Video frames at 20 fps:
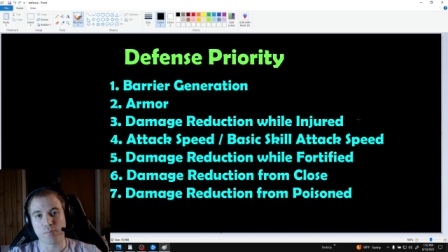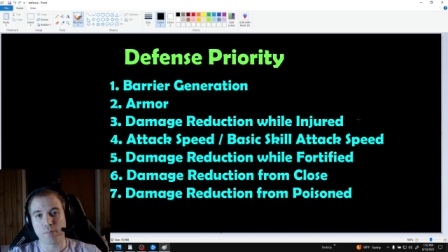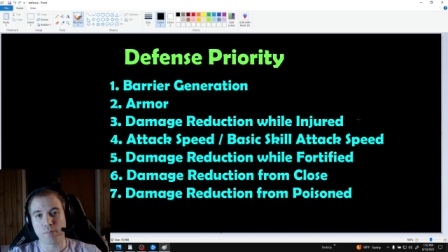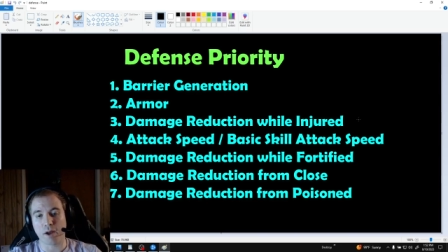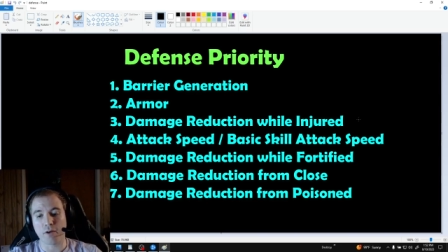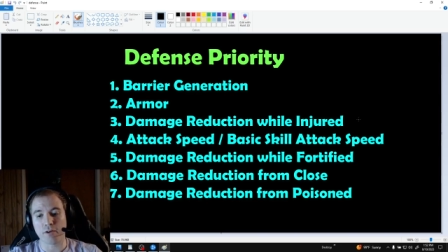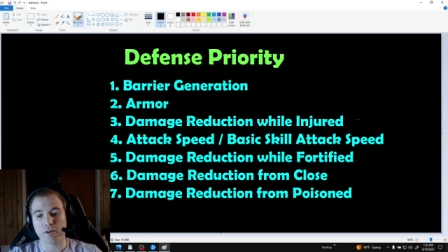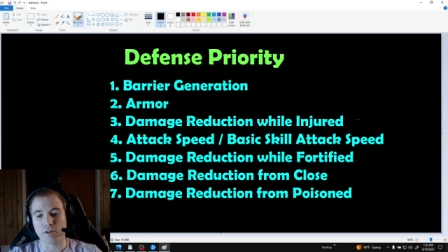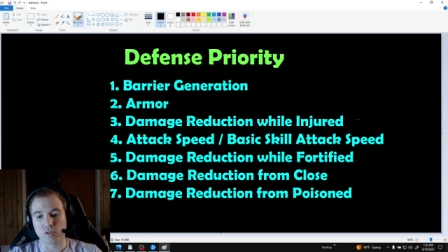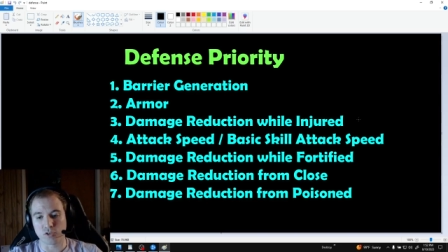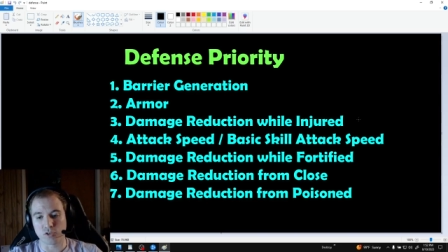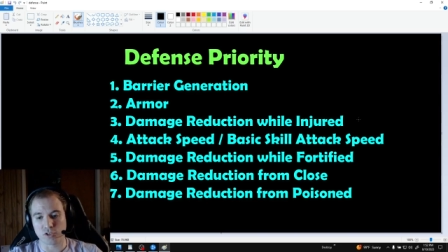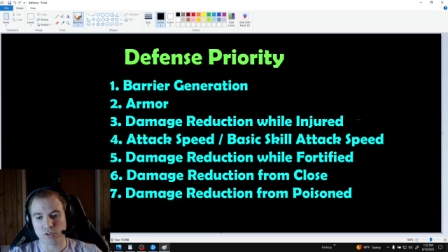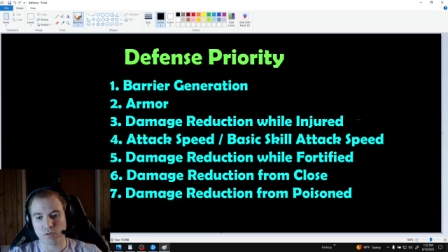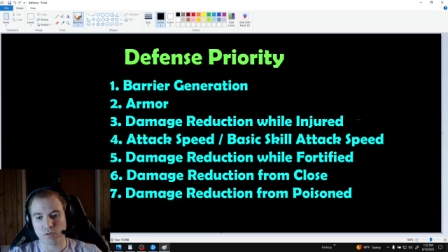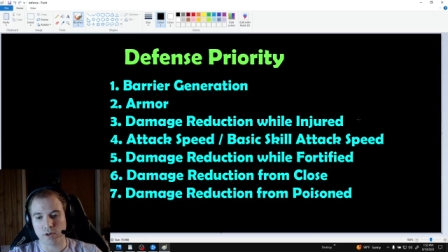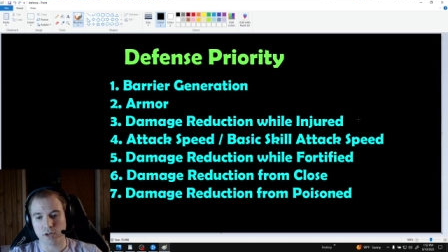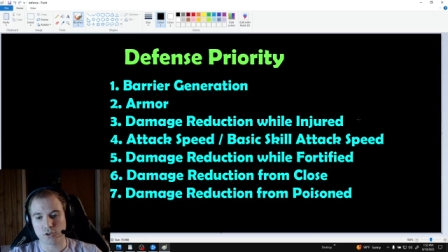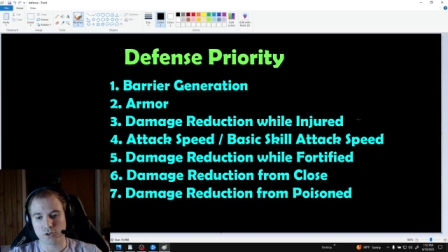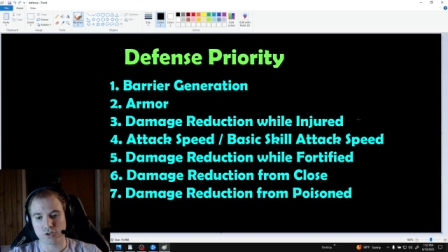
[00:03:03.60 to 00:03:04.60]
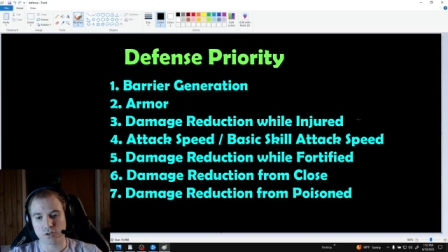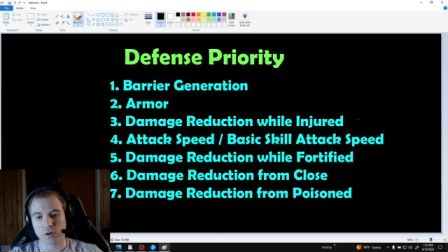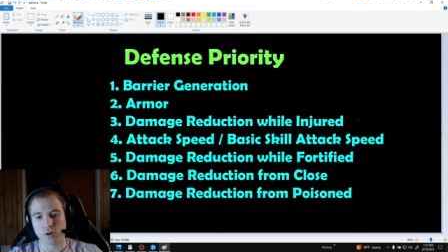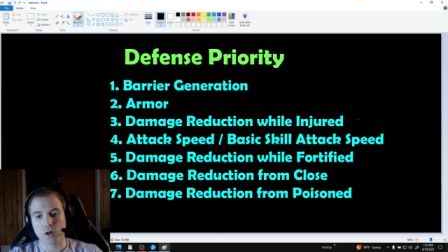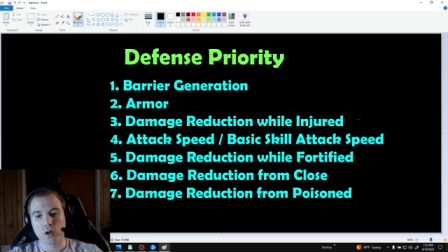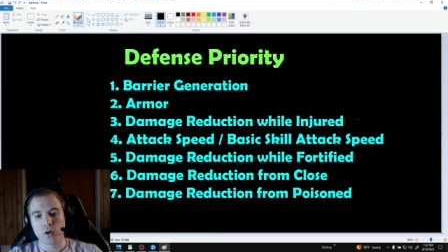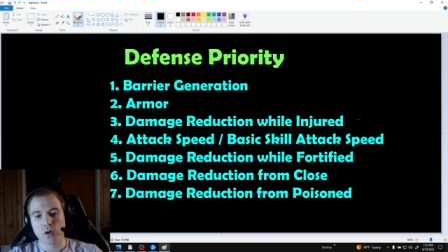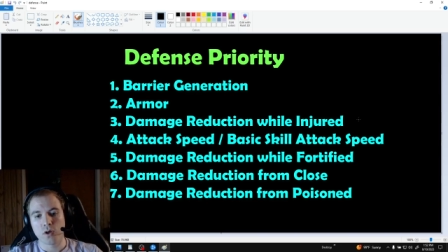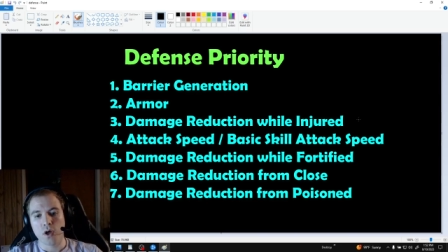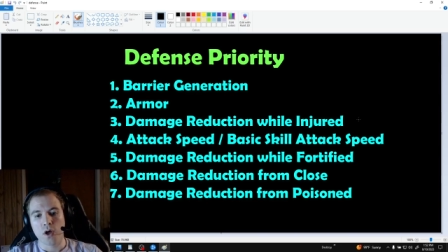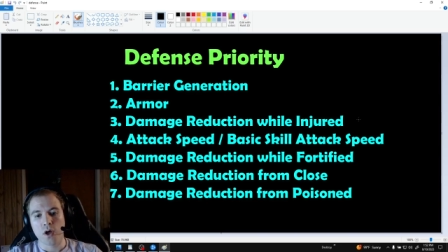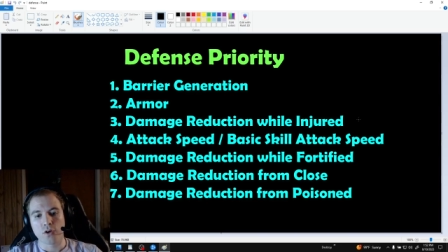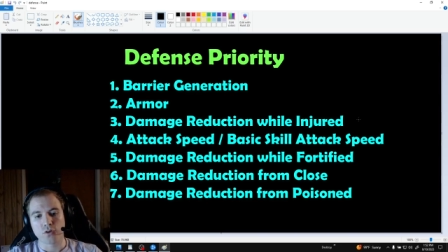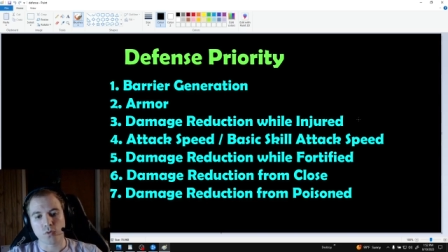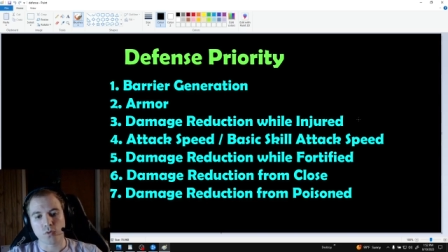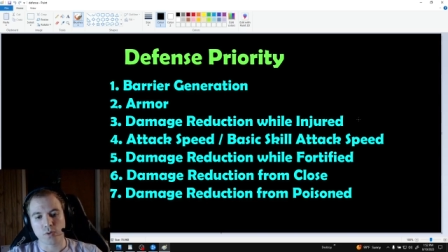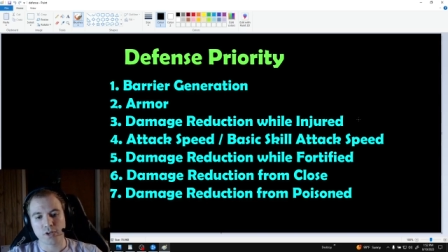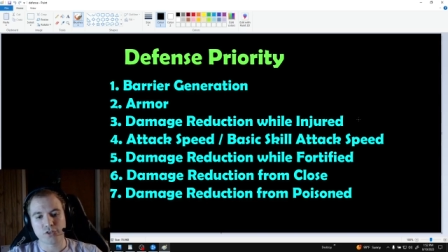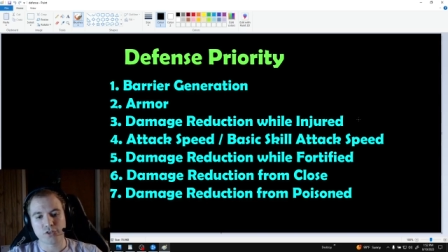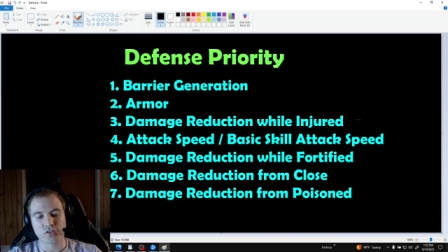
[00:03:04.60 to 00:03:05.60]
barrier generation to
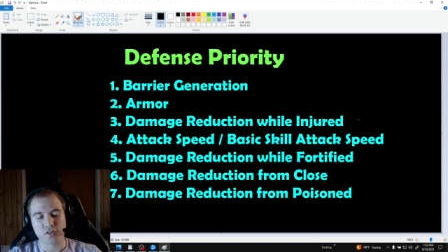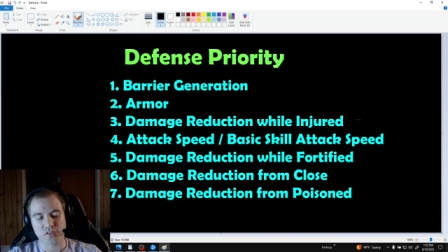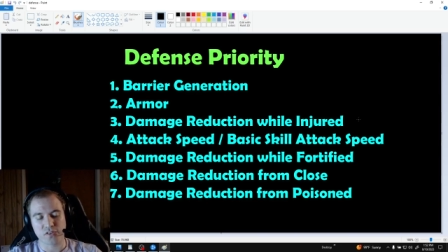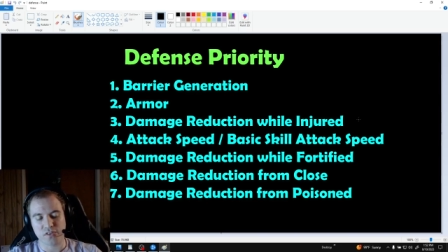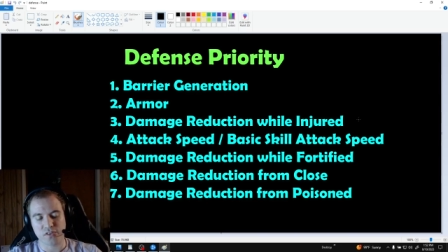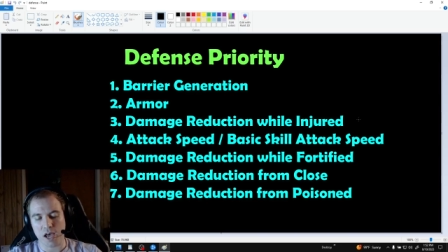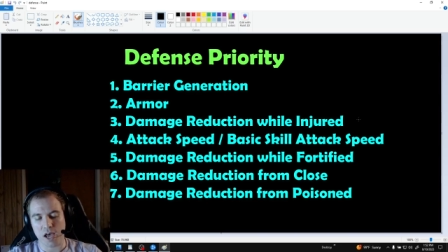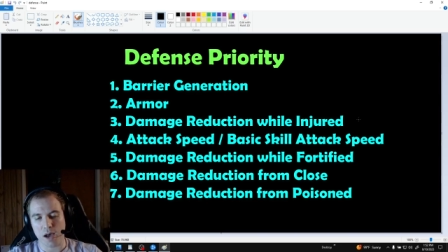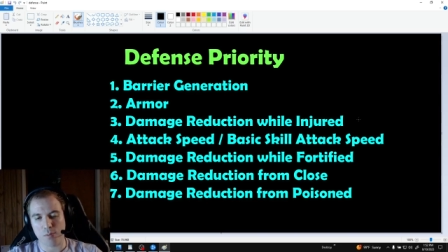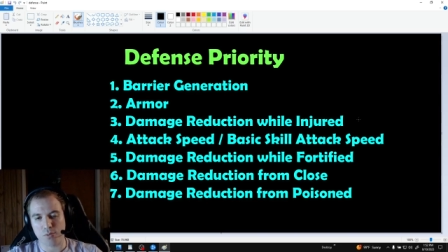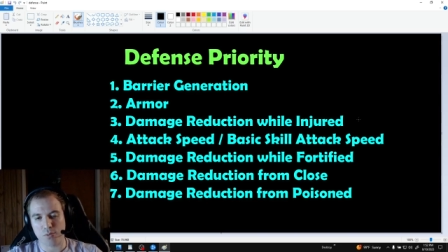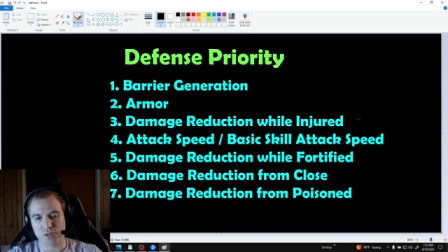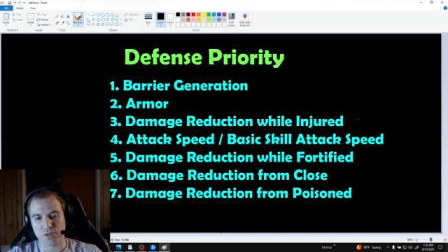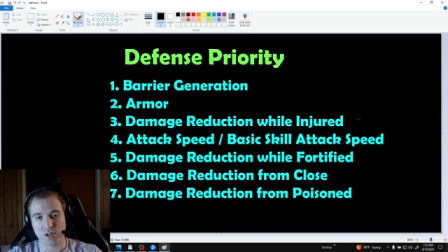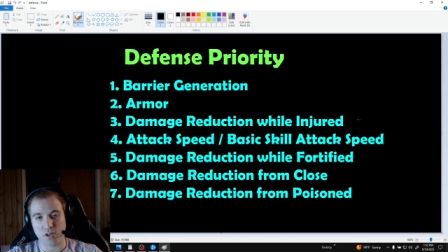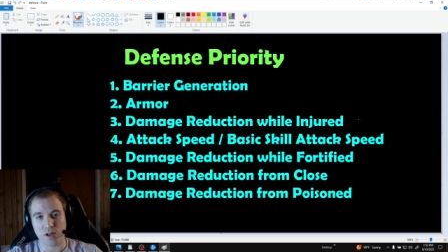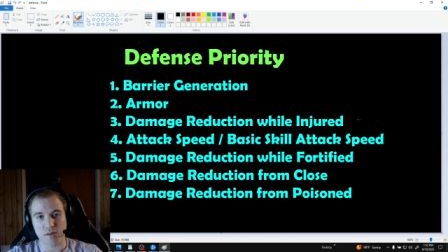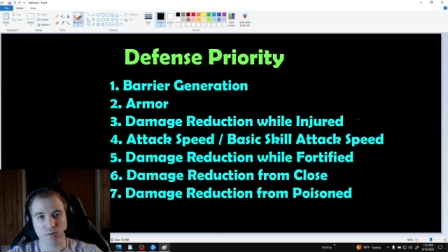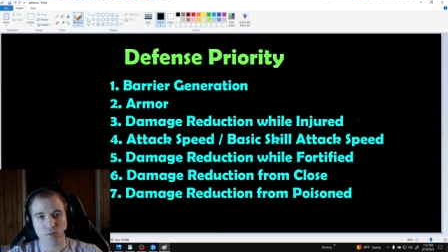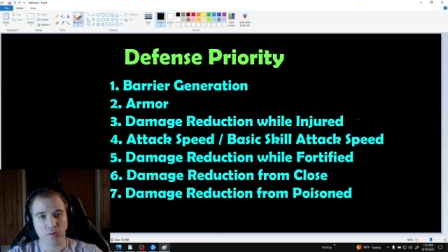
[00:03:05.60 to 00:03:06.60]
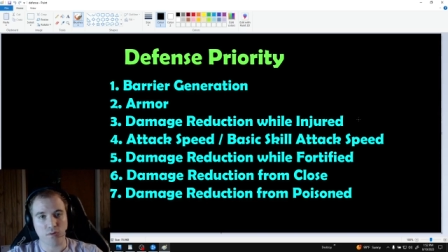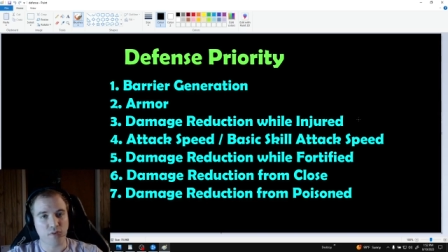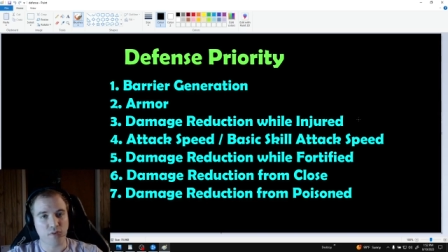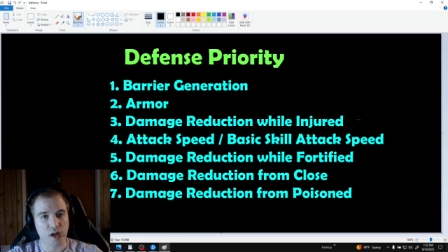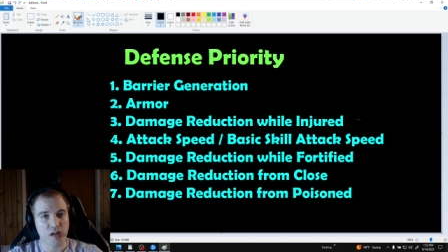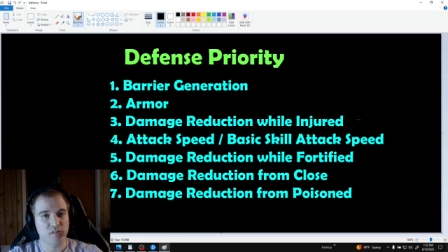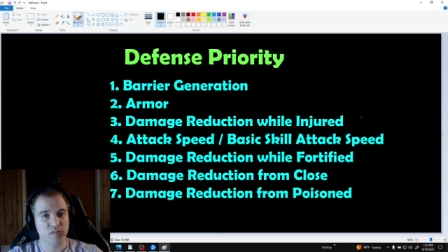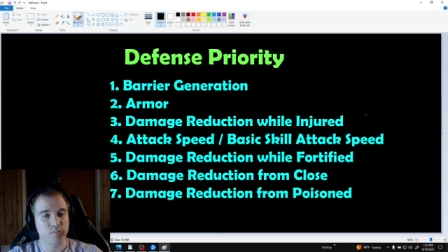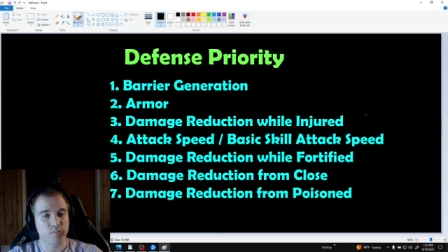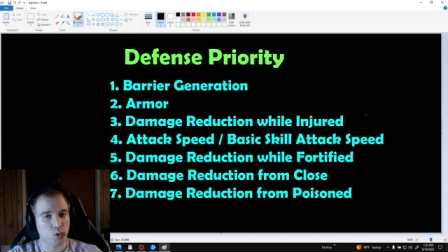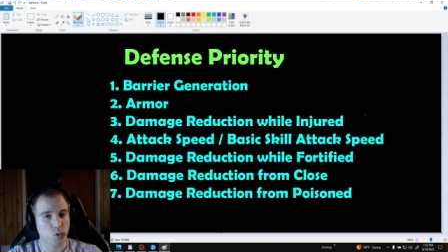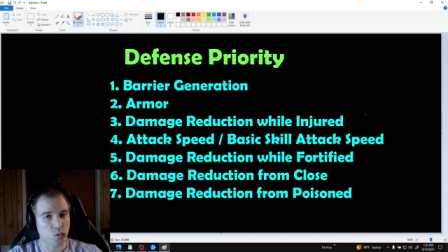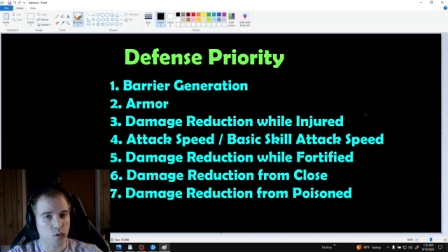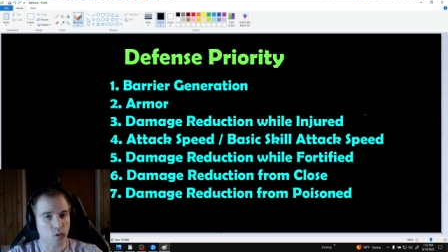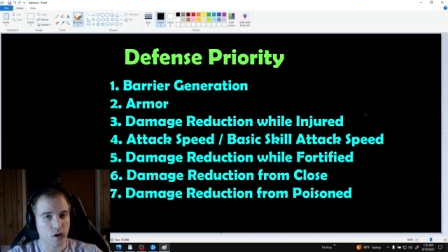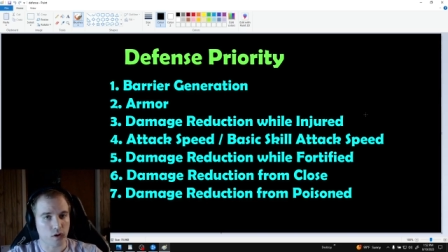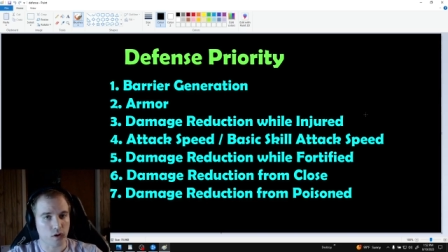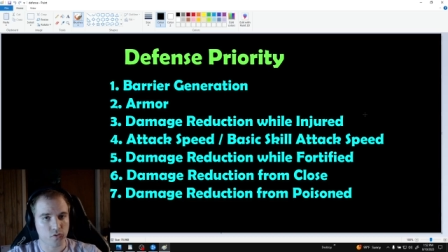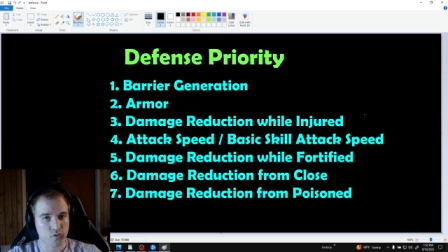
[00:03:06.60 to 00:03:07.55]
reach this cap with a level 5 bulwark,